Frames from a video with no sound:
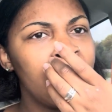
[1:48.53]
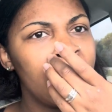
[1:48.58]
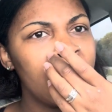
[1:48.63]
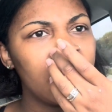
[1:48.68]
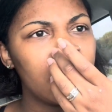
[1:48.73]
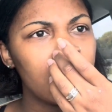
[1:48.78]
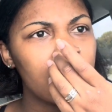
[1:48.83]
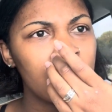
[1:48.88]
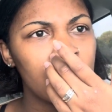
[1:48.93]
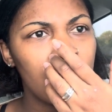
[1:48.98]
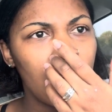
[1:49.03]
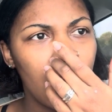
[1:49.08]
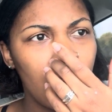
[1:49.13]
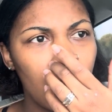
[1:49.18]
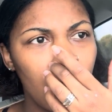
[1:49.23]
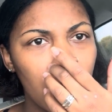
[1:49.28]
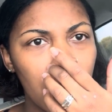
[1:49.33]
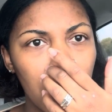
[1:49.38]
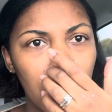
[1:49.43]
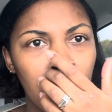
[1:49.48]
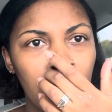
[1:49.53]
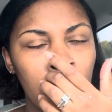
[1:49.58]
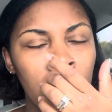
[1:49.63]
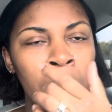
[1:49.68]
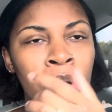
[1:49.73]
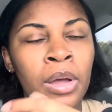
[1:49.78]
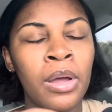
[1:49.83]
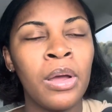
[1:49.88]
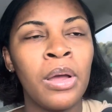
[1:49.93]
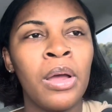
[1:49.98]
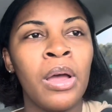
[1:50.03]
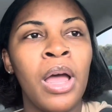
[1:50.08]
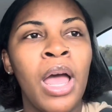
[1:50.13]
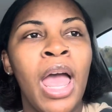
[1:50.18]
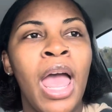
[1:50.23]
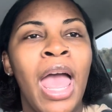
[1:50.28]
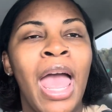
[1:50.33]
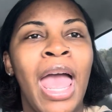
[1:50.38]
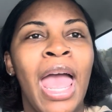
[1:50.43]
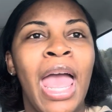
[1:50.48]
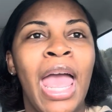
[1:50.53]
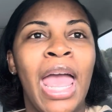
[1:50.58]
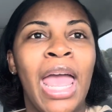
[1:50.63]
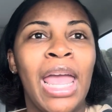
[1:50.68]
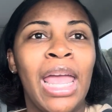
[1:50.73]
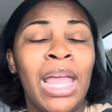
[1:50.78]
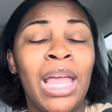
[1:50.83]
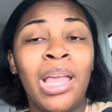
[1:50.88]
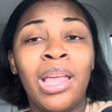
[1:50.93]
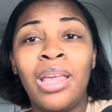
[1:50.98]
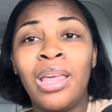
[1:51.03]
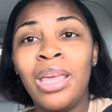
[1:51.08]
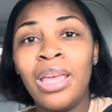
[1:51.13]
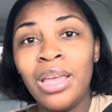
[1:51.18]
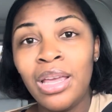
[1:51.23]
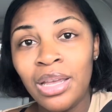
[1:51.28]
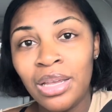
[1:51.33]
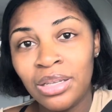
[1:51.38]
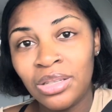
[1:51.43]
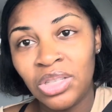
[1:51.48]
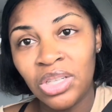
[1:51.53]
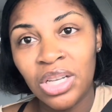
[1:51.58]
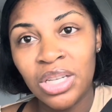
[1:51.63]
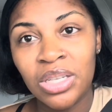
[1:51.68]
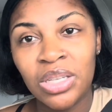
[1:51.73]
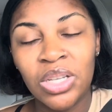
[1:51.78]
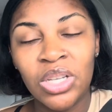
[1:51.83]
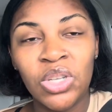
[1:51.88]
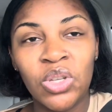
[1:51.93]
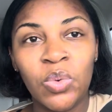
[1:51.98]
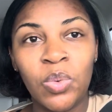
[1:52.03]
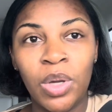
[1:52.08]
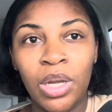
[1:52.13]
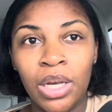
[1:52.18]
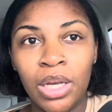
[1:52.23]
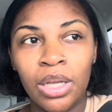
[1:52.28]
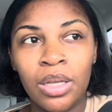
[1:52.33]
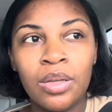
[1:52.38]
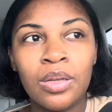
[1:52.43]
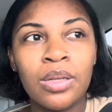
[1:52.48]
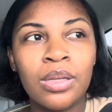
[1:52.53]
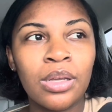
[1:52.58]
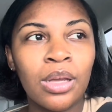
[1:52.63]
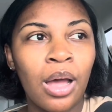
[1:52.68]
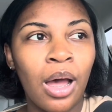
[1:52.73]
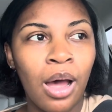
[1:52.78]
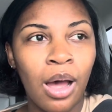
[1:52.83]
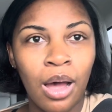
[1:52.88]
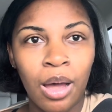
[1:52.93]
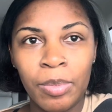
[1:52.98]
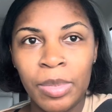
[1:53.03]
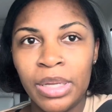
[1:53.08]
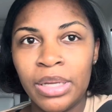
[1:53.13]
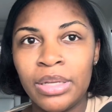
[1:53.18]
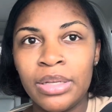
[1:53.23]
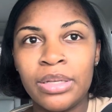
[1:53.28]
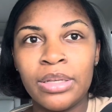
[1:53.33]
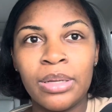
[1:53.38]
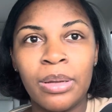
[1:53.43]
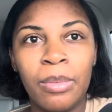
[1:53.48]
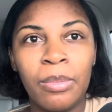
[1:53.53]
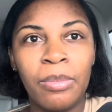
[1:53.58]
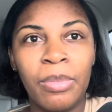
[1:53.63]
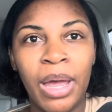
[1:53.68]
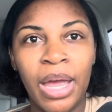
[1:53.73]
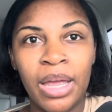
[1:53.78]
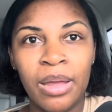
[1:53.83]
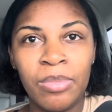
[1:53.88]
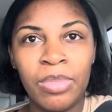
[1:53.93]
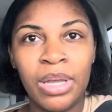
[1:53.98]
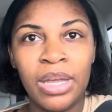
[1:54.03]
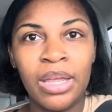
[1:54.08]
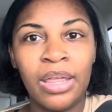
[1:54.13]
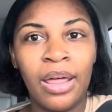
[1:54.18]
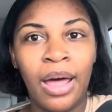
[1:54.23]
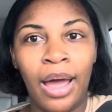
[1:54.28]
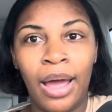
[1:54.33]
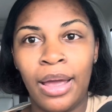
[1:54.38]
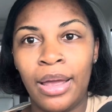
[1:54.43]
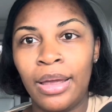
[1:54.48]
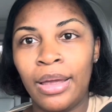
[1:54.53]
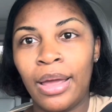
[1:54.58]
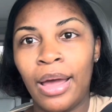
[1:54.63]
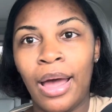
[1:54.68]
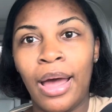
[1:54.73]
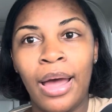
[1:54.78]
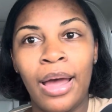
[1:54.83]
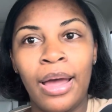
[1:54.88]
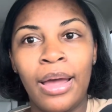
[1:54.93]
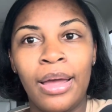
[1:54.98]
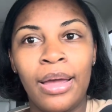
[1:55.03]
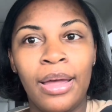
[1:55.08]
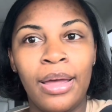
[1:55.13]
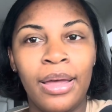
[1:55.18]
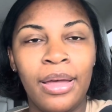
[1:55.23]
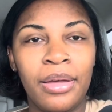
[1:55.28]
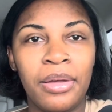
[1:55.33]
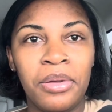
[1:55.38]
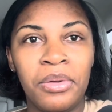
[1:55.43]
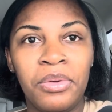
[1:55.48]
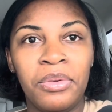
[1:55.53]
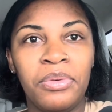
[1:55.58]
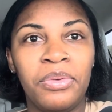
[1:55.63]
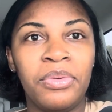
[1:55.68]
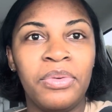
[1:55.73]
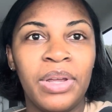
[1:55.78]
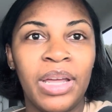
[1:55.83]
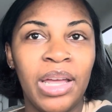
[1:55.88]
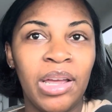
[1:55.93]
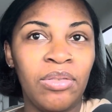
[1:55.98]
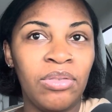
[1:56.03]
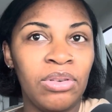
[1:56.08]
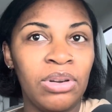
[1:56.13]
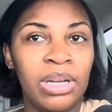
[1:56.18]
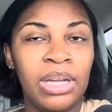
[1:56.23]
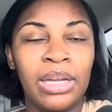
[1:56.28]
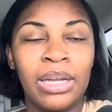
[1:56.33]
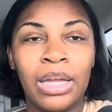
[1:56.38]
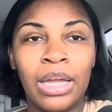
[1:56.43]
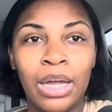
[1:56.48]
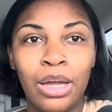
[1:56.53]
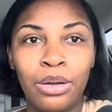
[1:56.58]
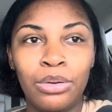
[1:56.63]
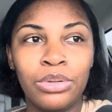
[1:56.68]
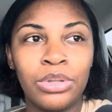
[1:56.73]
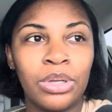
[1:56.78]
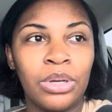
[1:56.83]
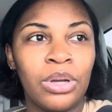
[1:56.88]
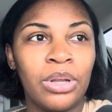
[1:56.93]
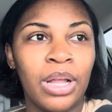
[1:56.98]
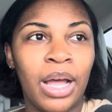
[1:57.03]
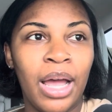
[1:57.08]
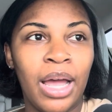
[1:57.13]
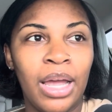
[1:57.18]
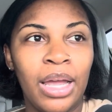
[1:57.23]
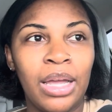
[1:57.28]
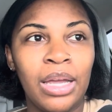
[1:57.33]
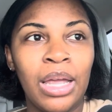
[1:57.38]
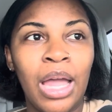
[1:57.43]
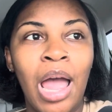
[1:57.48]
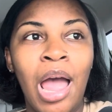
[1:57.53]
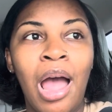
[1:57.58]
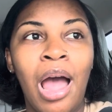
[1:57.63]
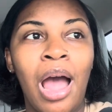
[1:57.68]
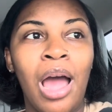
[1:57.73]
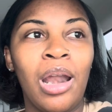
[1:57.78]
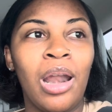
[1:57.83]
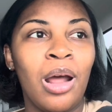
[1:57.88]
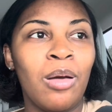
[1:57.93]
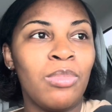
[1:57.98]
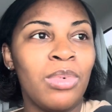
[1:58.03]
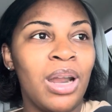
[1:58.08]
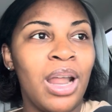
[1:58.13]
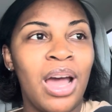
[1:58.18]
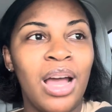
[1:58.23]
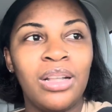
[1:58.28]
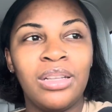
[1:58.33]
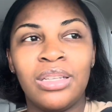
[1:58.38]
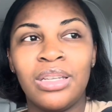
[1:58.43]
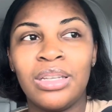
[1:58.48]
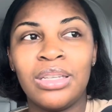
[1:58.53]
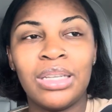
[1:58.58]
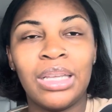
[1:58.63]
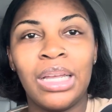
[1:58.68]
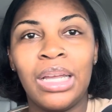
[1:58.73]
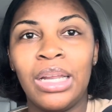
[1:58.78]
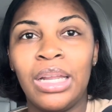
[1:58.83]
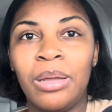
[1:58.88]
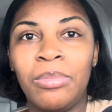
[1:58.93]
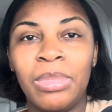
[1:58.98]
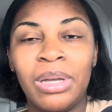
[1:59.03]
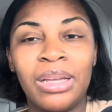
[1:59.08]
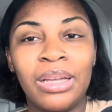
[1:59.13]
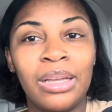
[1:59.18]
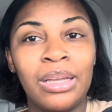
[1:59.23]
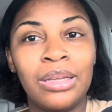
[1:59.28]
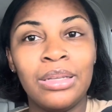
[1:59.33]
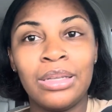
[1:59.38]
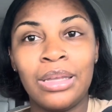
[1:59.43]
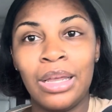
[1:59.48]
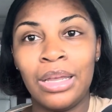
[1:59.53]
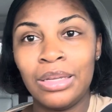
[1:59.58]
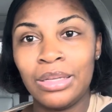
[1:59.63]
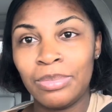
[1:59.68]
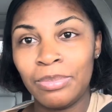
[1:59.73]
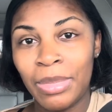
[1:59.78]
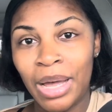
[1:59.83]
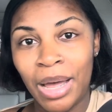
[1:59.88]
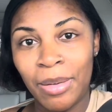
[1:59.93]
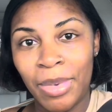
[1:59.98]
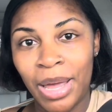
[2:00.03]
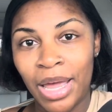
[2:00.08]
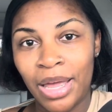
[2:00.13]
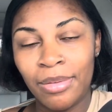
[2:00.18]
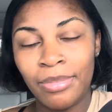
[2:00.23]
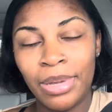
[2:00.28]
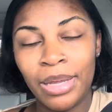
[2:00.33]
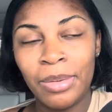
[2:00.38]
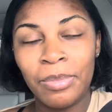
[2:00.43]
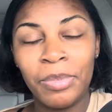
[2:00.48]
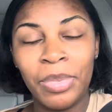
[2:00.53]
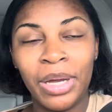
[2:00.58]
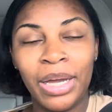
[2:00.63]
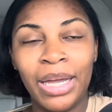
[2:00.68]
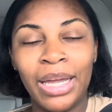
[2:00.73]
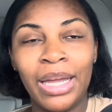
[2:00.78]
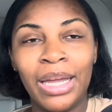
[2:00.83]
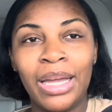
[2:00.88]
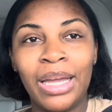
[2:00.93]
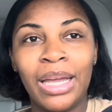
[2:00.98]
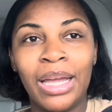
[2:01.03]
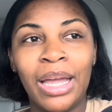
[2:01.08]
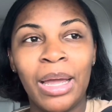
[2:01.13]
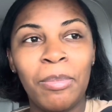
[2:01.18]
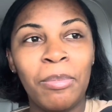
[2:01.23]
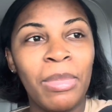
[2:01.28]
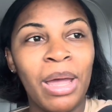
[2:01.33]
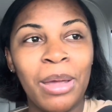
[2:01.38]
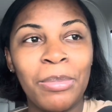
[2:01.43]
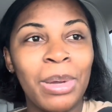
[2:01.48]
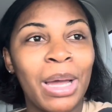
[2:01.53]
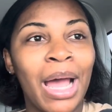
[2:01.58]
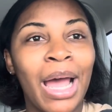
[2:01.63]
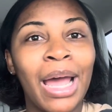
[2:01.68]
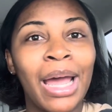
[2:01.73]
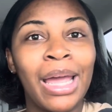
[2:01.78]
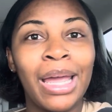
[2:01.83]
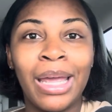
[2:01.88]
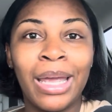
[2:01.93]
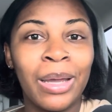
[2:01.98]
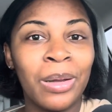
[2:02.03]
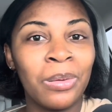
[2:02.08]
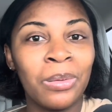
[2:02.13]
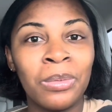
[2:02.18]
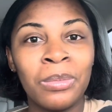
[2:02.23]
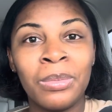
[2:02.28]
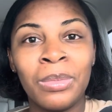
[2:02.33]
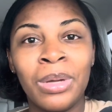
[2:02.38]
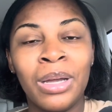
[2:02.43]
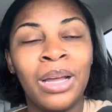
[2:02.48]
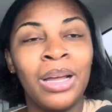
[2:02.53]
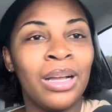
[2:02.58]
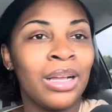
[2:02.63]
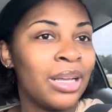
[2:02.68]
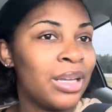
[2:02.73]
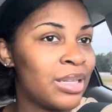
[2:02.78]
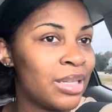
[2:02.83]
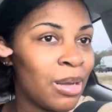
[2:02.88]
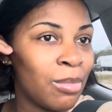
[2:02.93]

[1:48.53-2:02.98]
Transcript: inches long, and he is just the sweetest, calmest baby like I have ever encountered. Like, and I'm not just saying it because he's my baby, but maybe I am because I'm